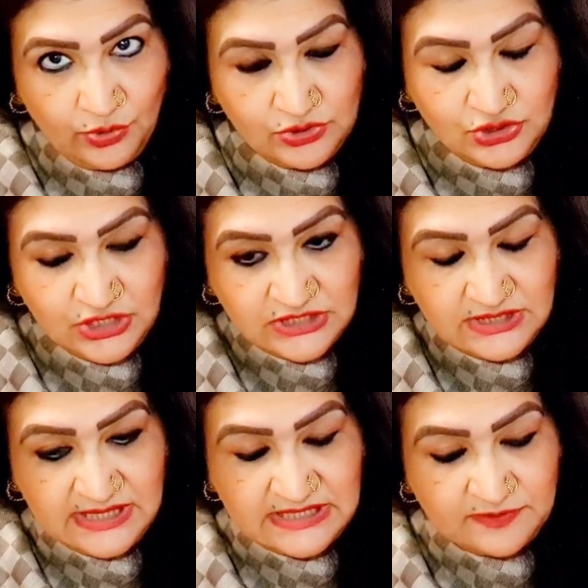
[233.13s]

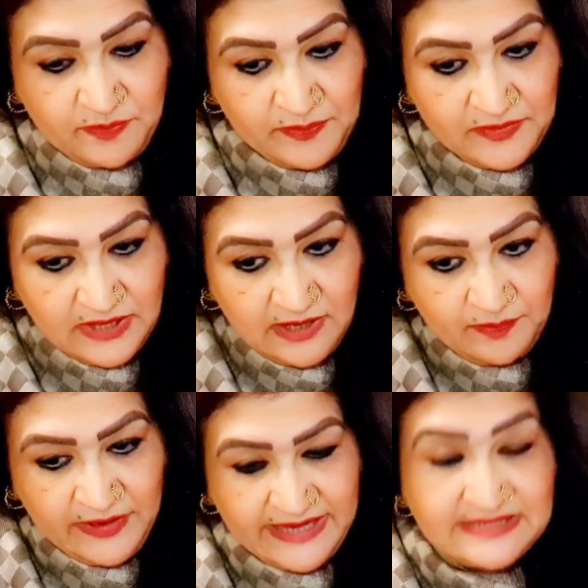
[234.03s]
just this
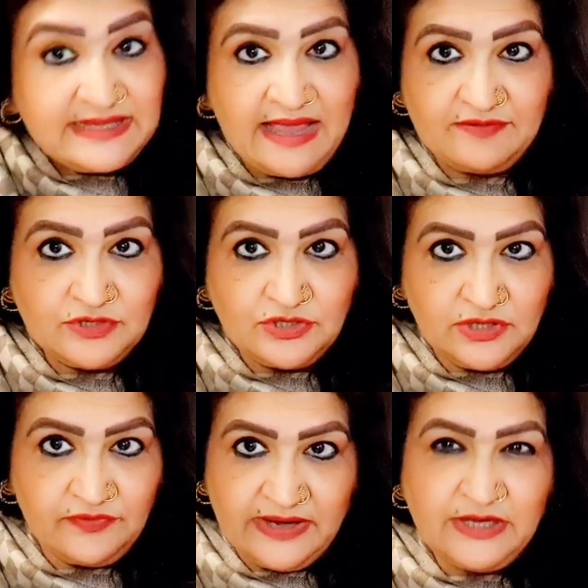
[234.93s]
place, they haven't
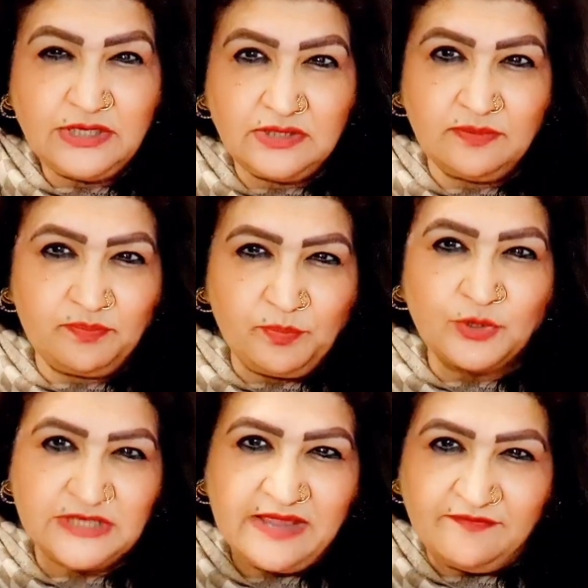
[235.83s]
really
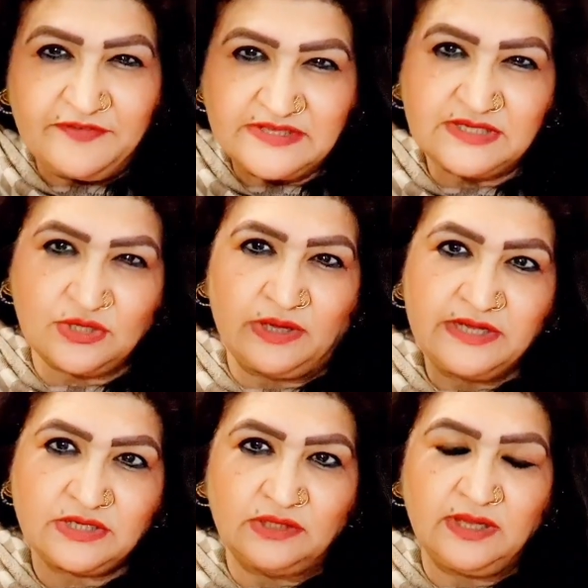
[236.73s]
put emphasis on
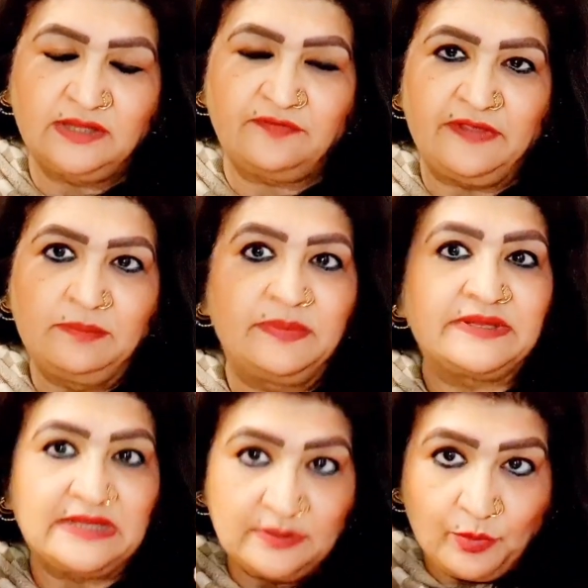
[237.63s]
it in the film,
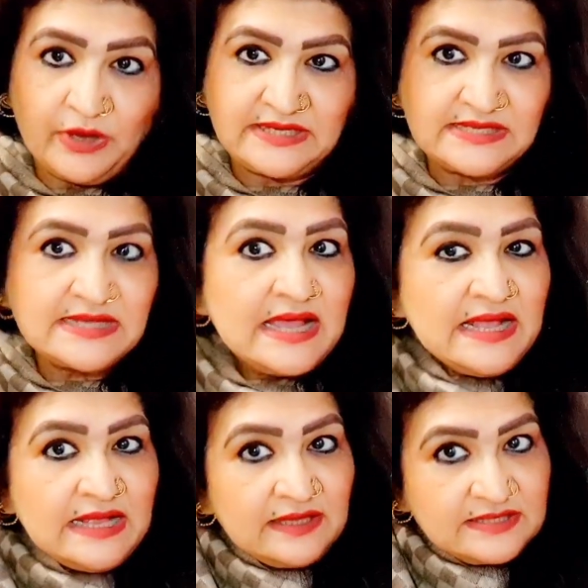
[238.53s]
but in the book it is
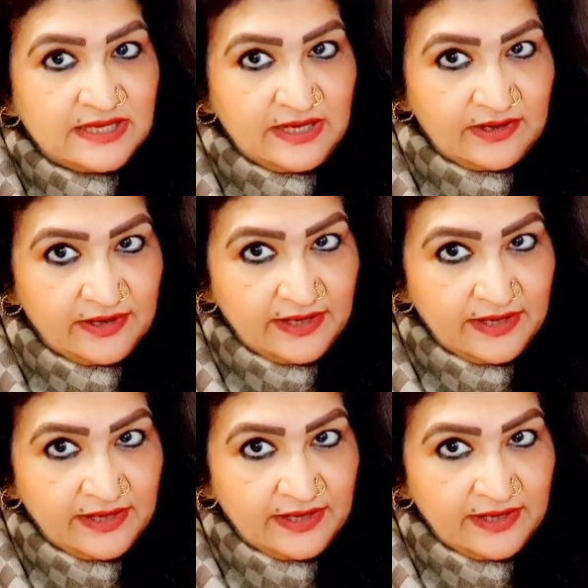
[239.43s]
that here